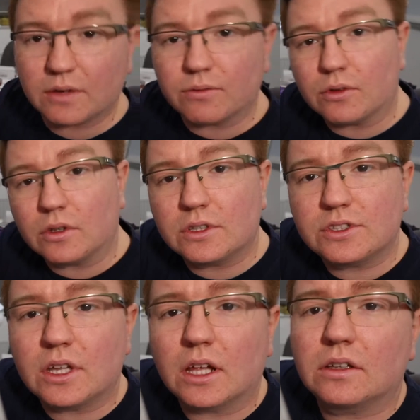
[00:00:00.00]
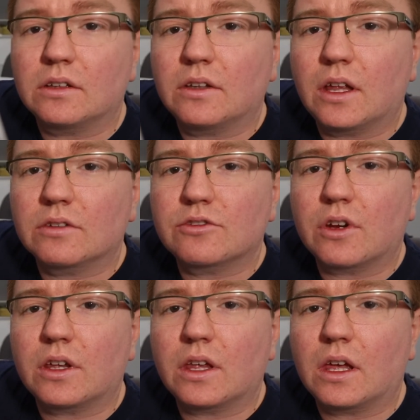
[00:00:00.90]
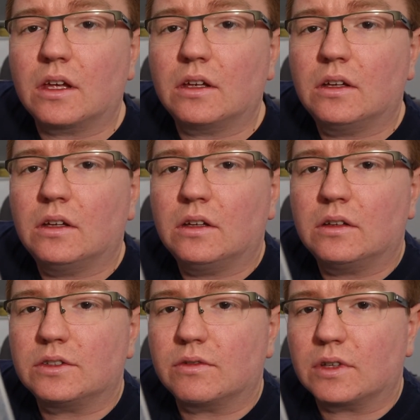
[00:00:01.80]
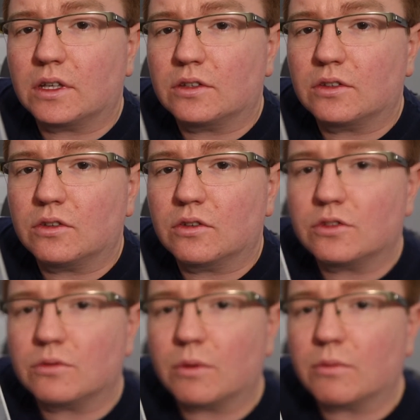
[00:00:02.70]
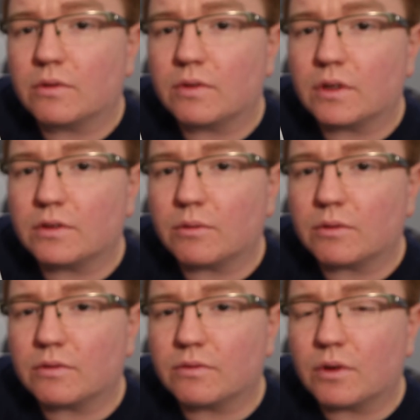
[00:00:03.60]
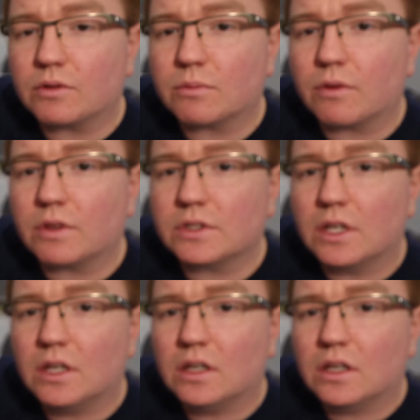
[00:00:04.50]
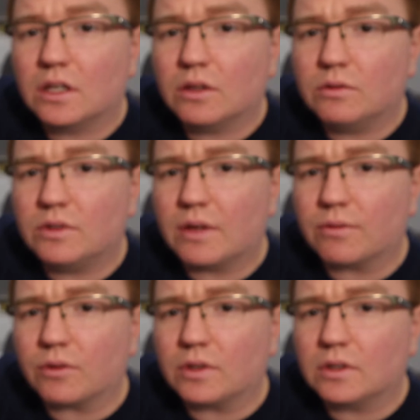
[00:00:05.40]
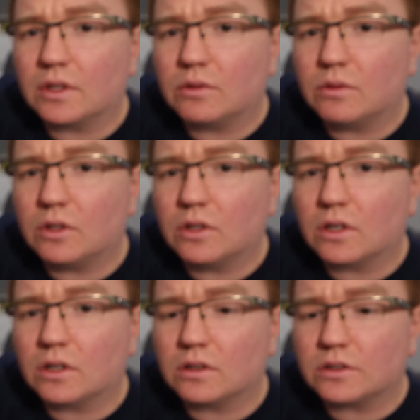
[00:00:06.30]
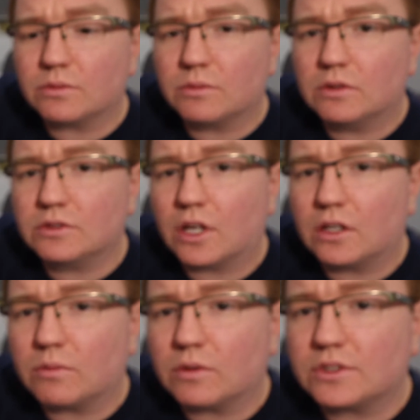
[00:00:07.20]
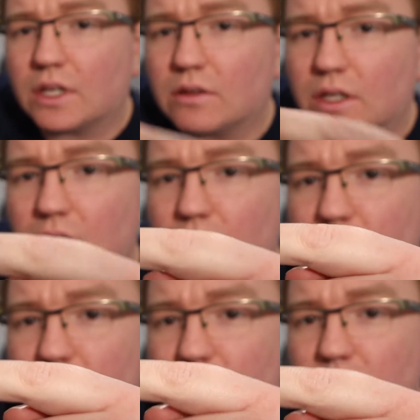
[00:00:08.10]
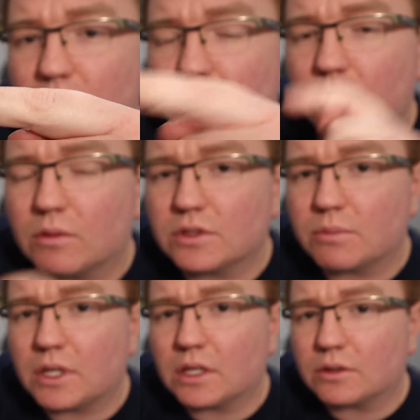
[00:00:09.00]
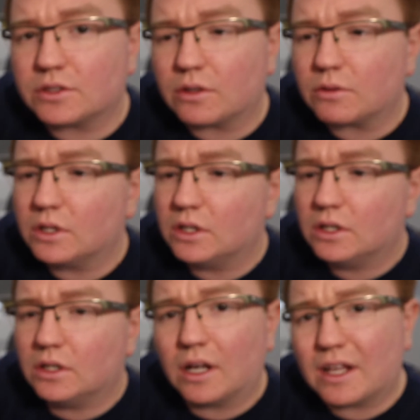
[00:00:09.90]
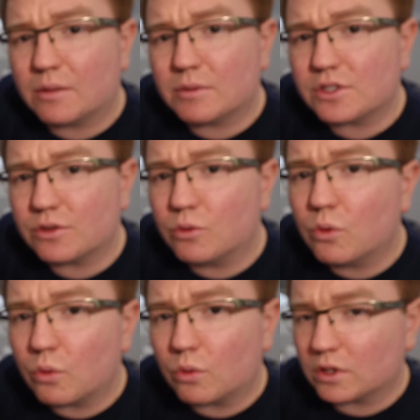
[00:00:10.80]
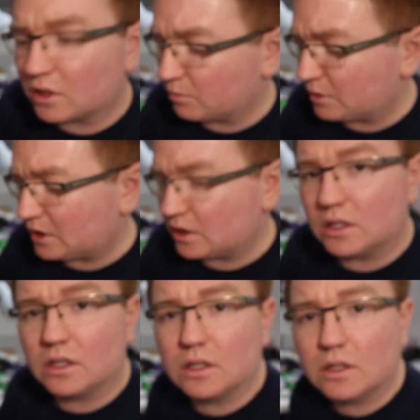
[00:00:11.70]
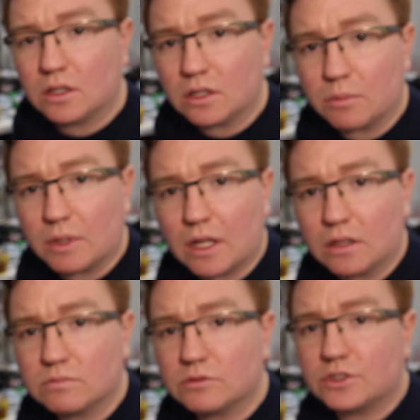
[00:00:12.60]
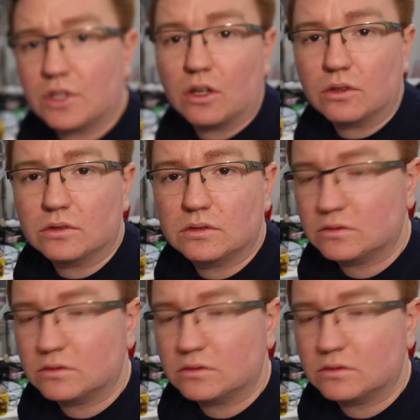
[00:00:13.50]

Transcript: different. You see that tray there? See if I can get it to not zoom on my face. No, focus on my face. They're all different. They all look. There's some little tiny ones down here and some slightly bigger ones up here. So I can't imagine they're all going to be that style.